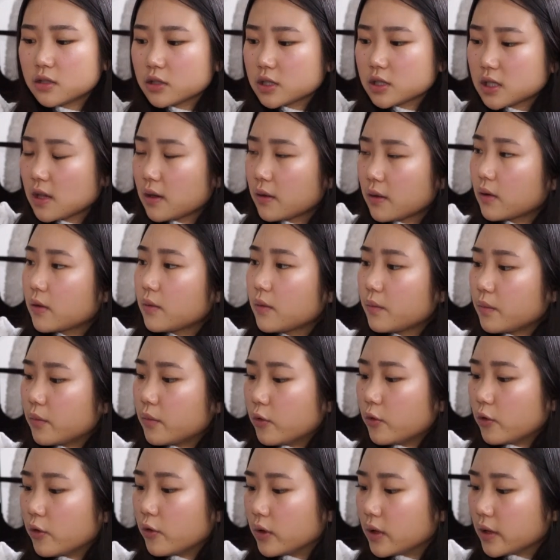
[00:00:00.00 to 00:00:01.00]
looks like
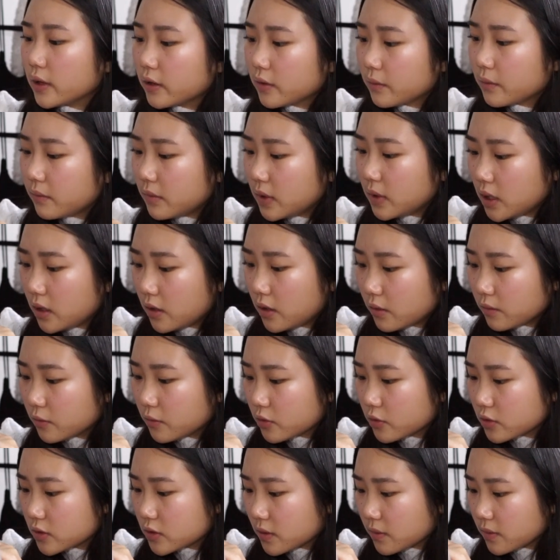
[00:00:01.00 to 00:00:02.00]
more like a medium
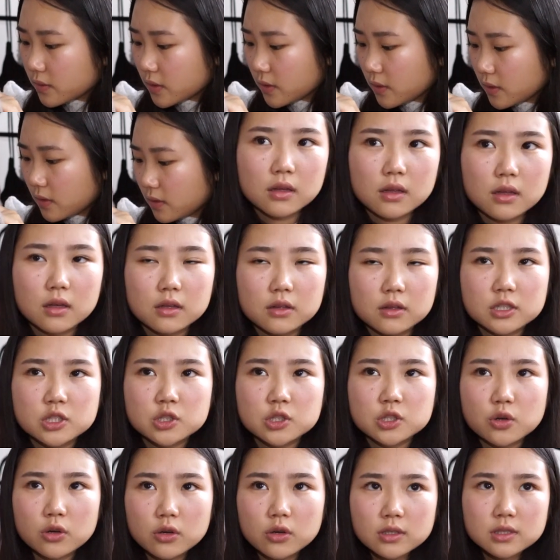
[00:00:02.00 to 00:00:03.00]
or something. The
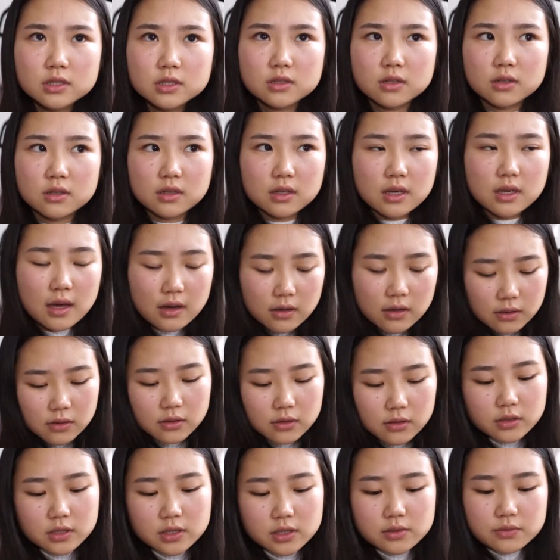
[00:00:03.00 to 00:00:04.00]
skirt kind of
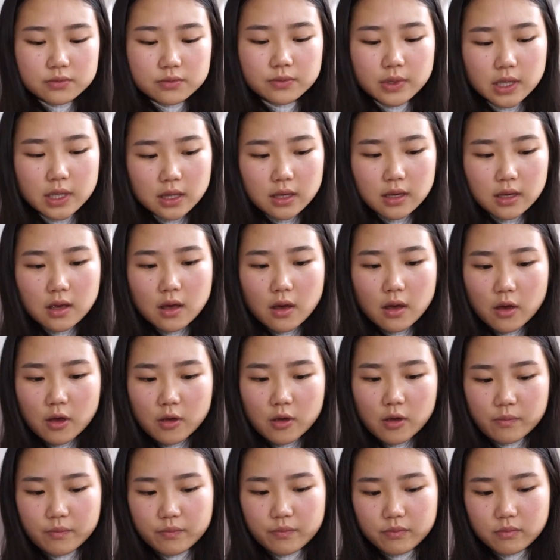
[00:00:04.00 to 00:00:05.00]
looks really
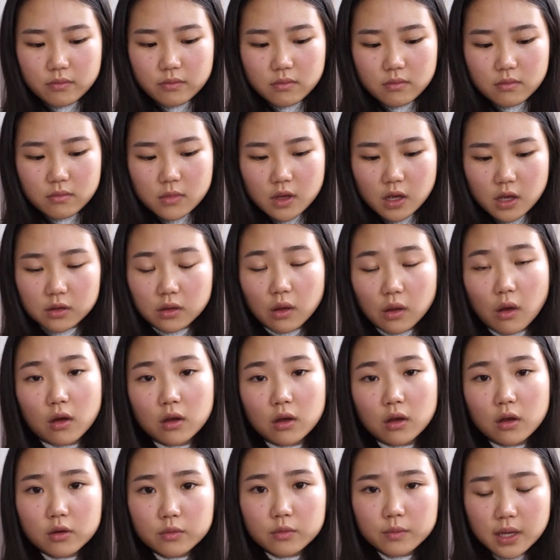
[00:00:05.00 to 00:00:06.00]
um,
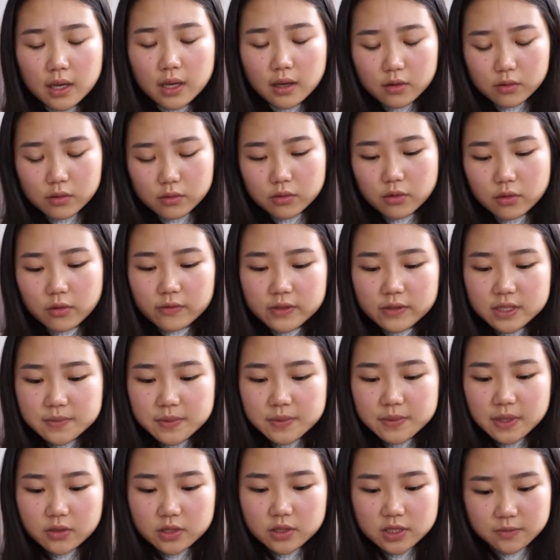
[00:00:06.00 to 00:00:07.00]
long on me. I don't know if it's
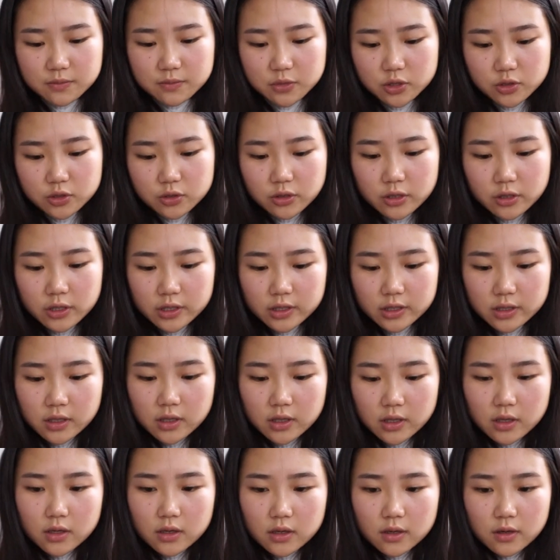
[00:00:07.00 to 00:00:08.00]
because I'm short
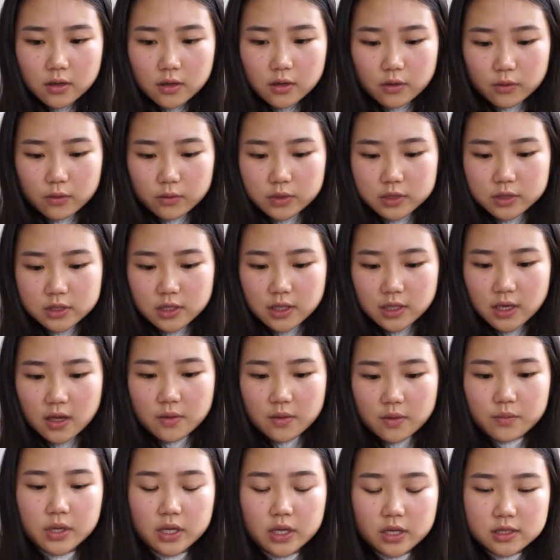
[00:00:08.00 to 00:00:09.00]
or once
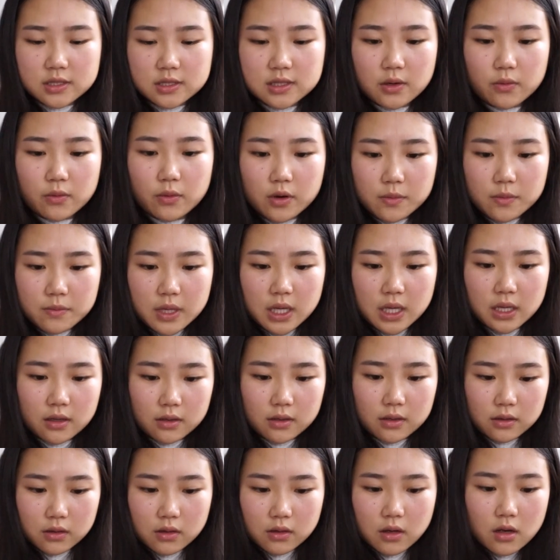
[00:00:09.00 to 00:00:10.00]
again because they want to make
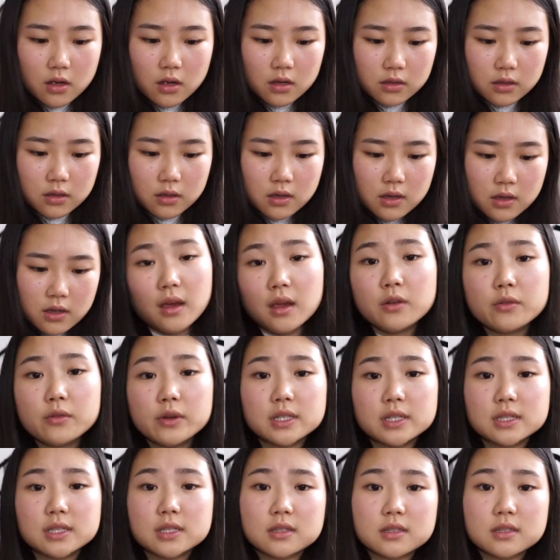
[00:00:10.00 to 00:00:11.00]
it long.
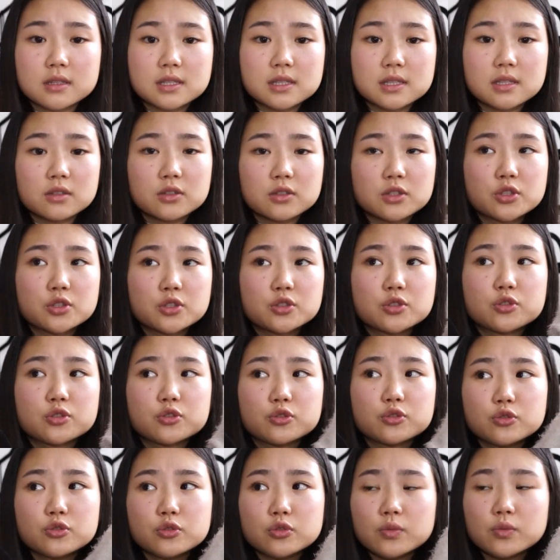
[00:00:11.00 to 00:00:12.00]
Anyways, it's still
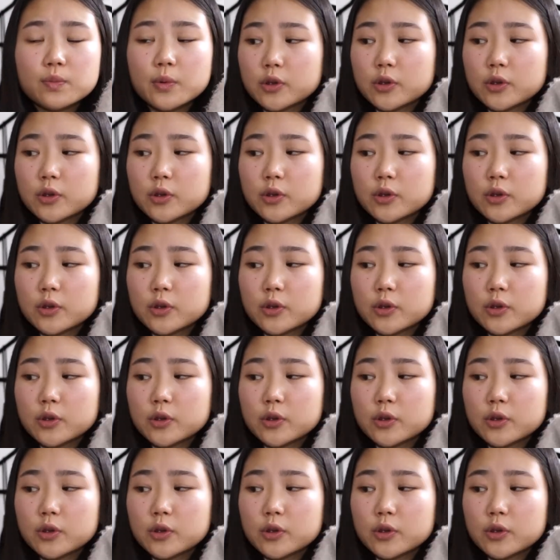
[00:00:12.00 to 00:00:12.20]
super